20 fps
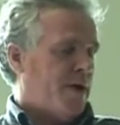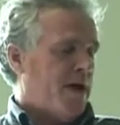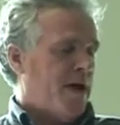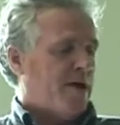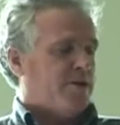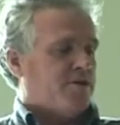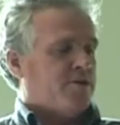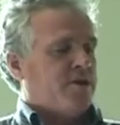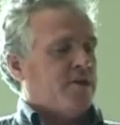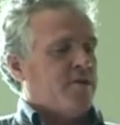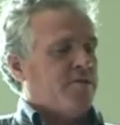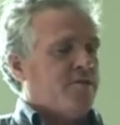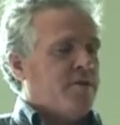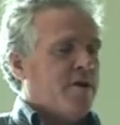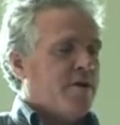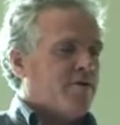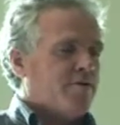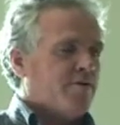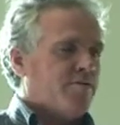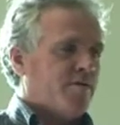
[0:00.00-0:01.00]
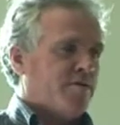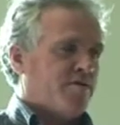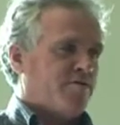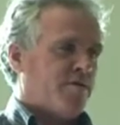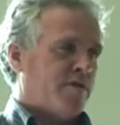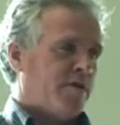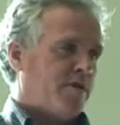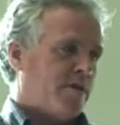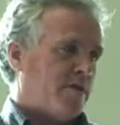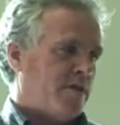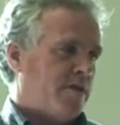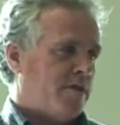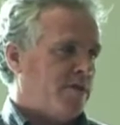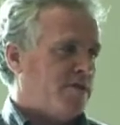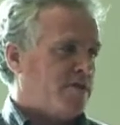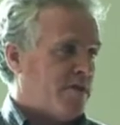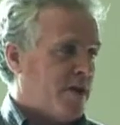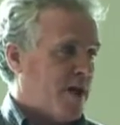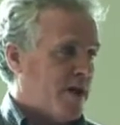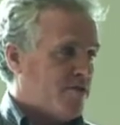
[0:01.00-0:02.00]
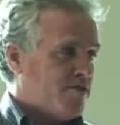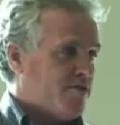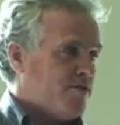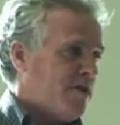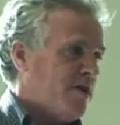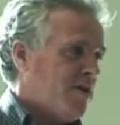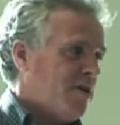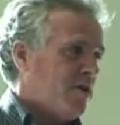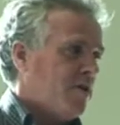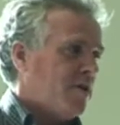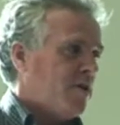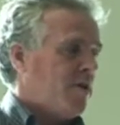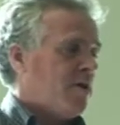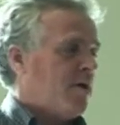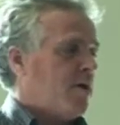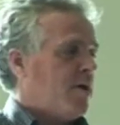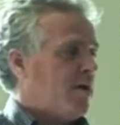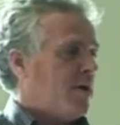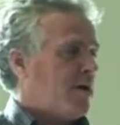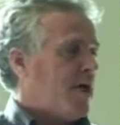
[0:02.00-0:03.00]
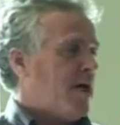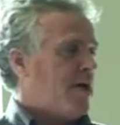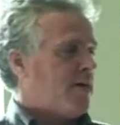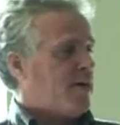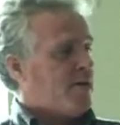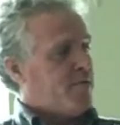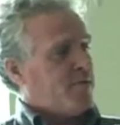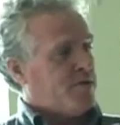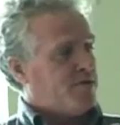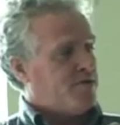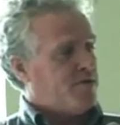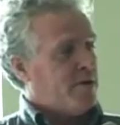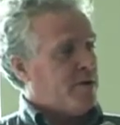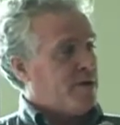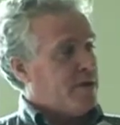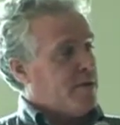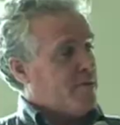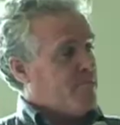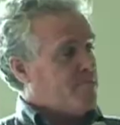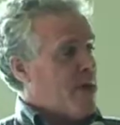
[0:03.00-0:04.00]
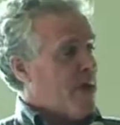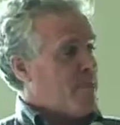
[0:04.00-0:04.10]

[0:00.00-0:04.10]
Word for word: how seafarers were treated in this country and how they were treated in